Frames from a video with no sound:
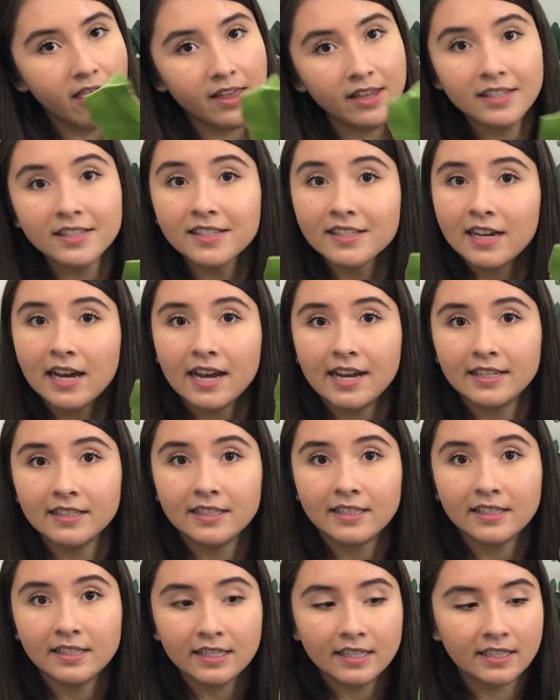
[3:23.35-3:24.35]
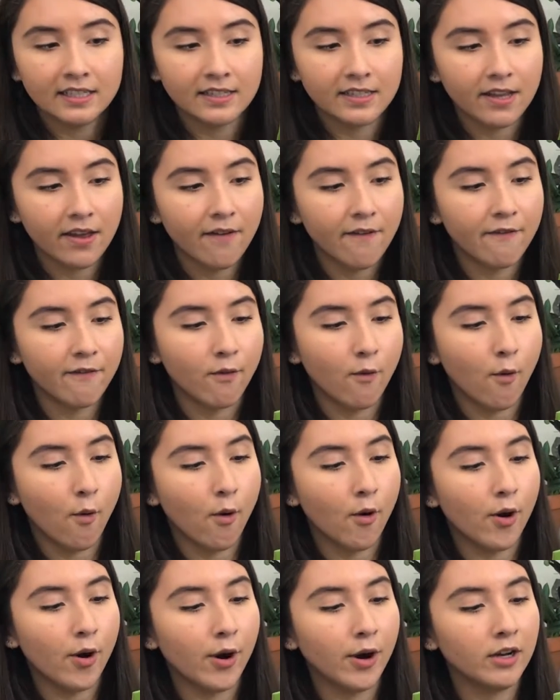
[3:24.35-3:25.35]
not going to be that
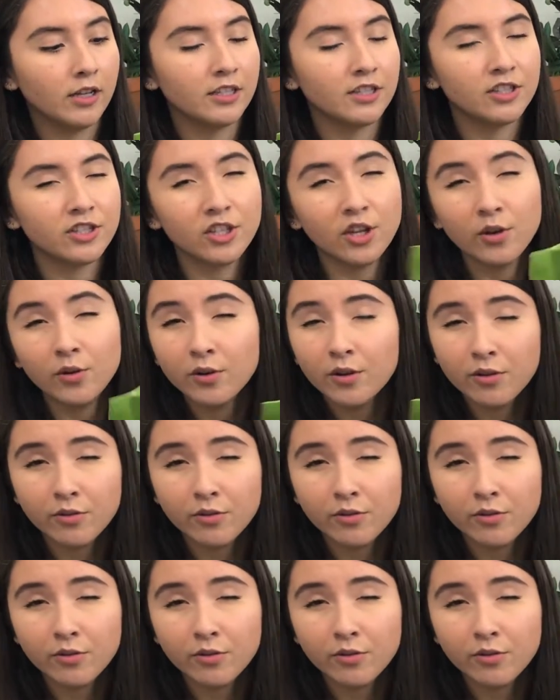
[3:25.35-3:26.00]
successful.